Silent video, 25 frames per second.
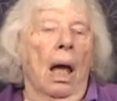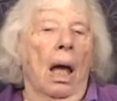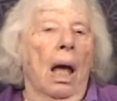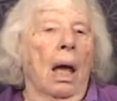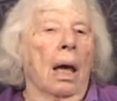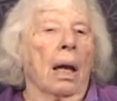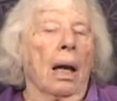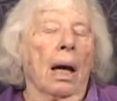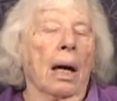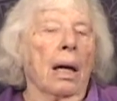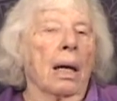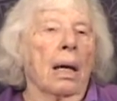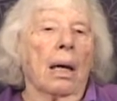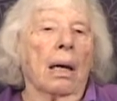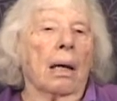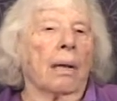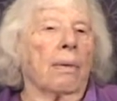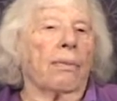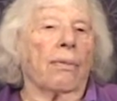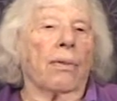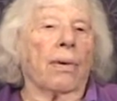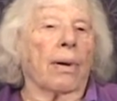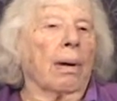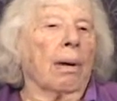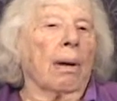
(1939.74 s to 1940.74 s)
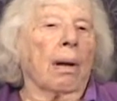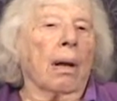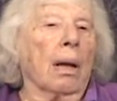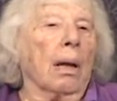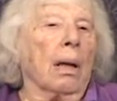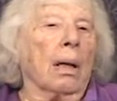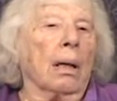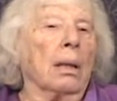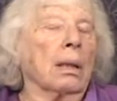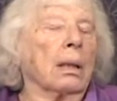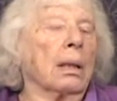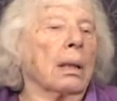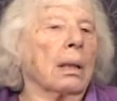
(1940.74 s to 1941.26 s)
And I had very
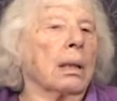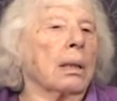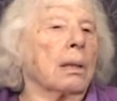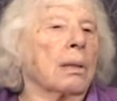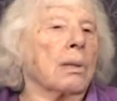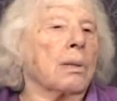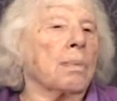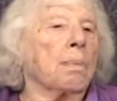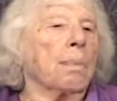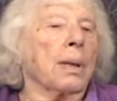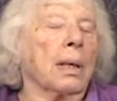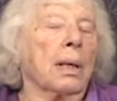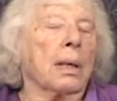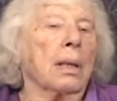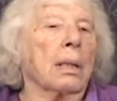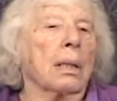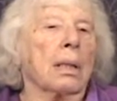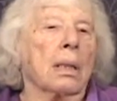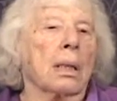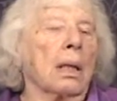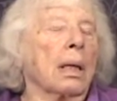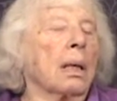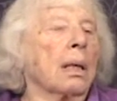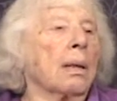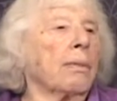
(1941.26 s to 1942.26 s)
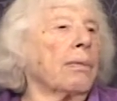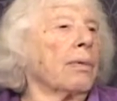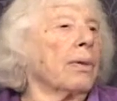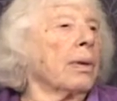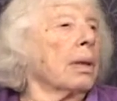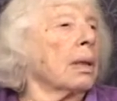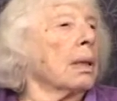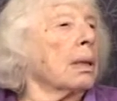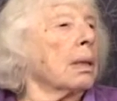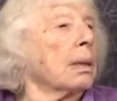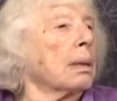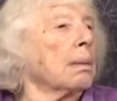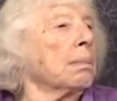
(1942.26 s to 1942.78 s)
little clothes because I had
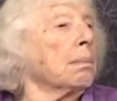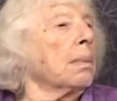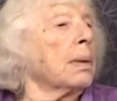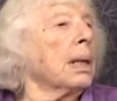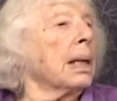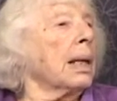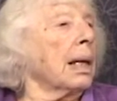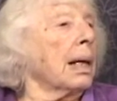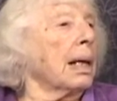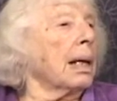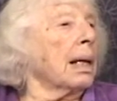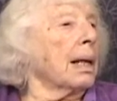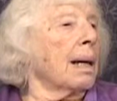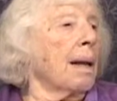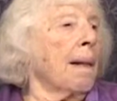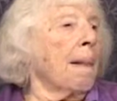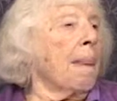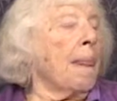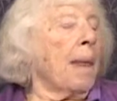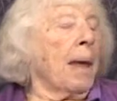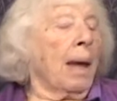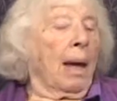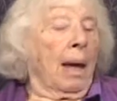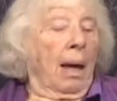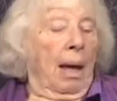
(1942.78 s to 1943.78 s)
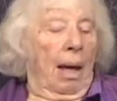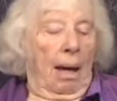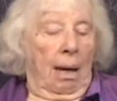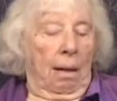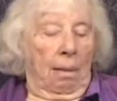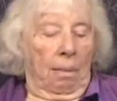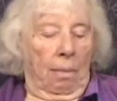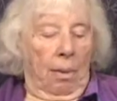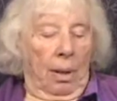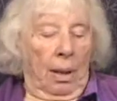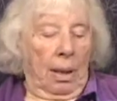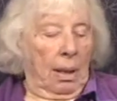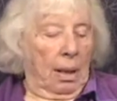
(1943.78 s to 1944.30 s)
very little money.
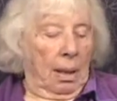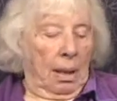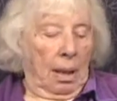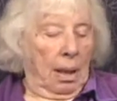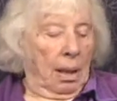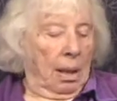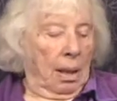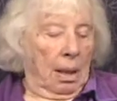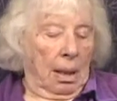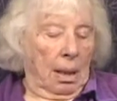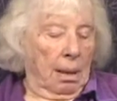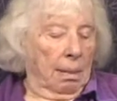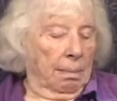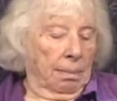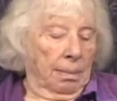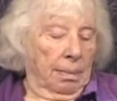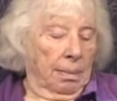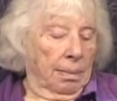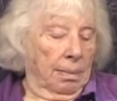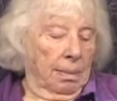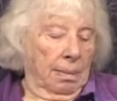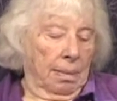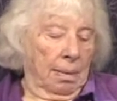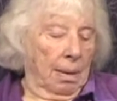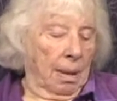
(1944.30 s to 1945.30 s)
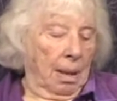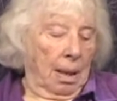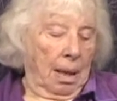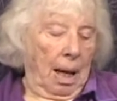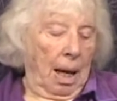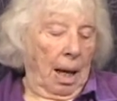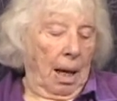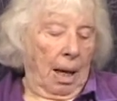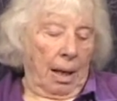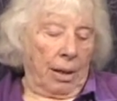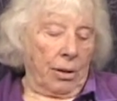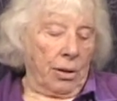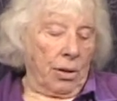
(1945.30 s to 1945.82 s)
And when um,
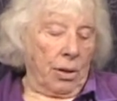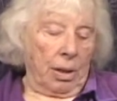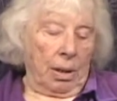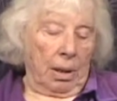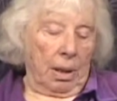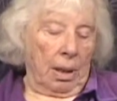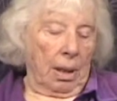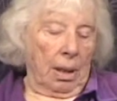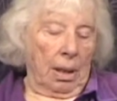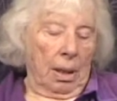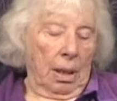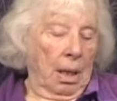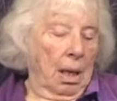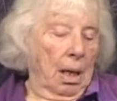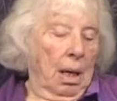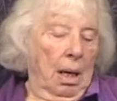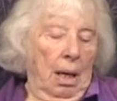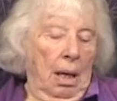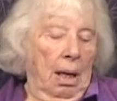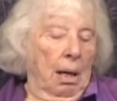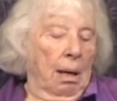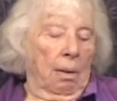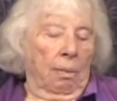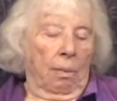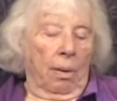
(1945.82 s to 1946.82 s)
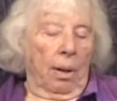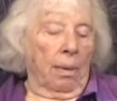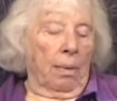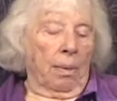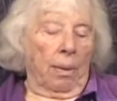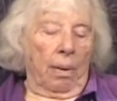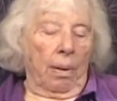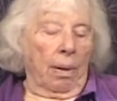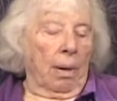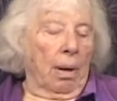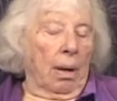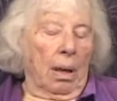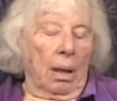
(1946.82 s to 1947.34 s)
I actually, we
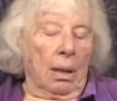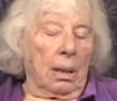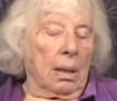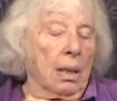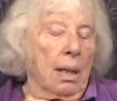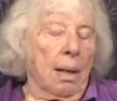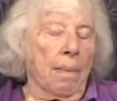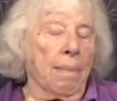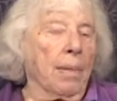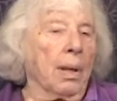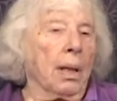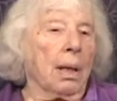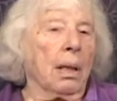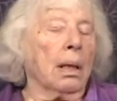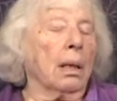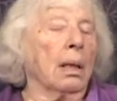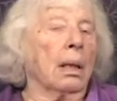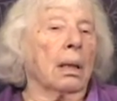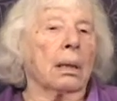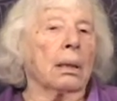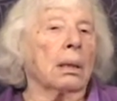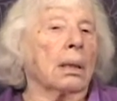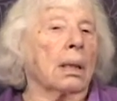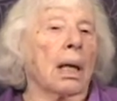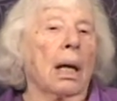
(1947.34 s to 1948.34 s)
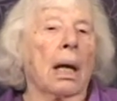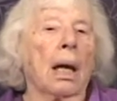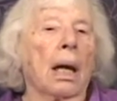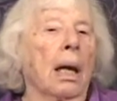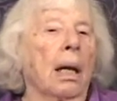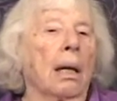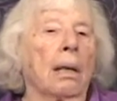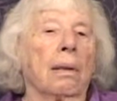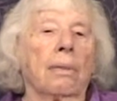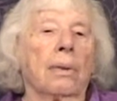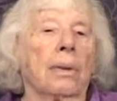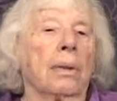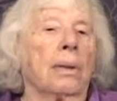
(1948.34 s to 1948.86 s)
were on something called
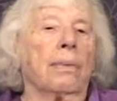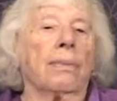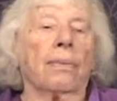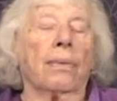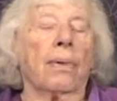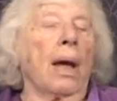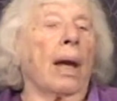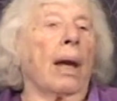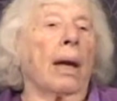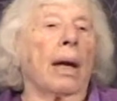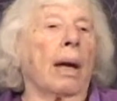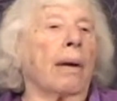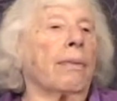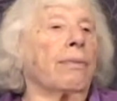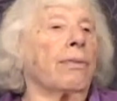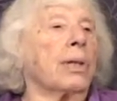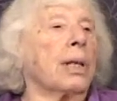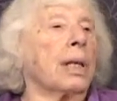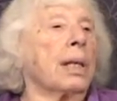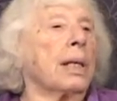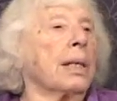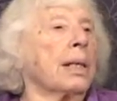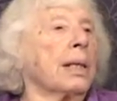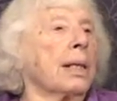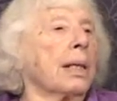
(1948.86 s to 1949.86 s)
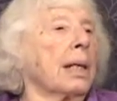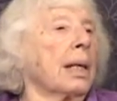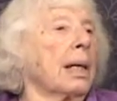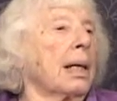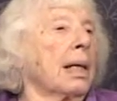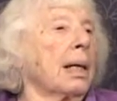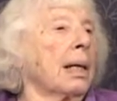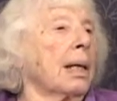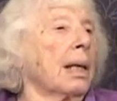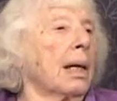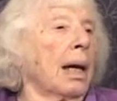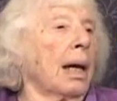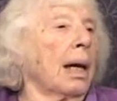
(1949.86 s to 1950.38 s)
AID, A F D
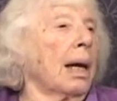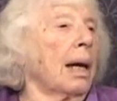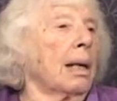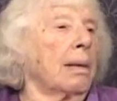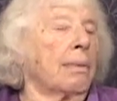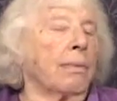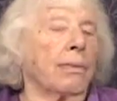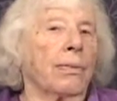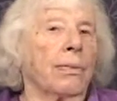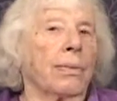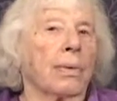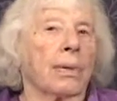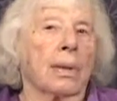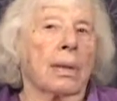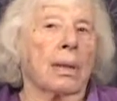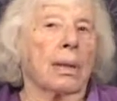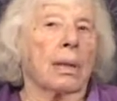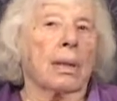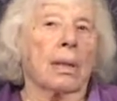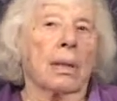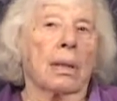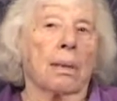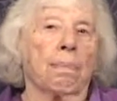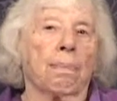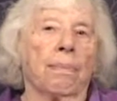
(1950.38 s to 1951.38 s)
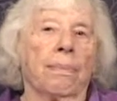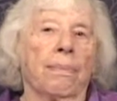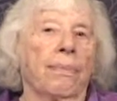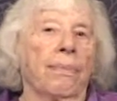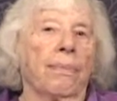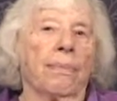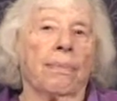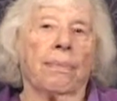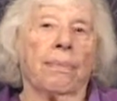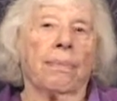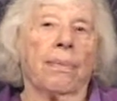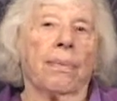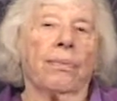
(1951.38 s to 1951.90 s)
C, Aid for
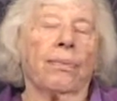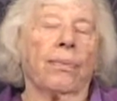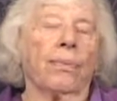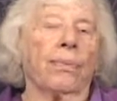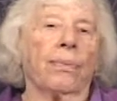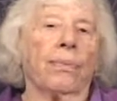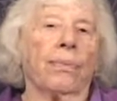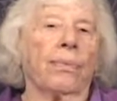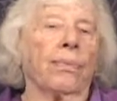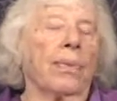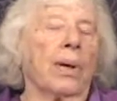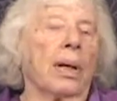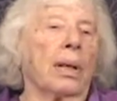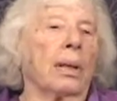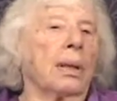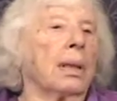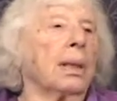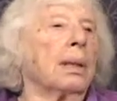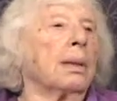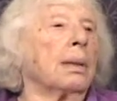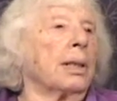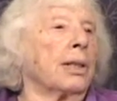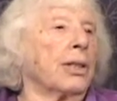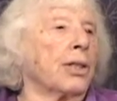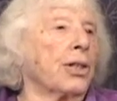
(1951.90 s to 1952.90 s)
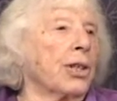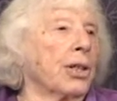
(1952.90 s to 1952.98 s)
Dependent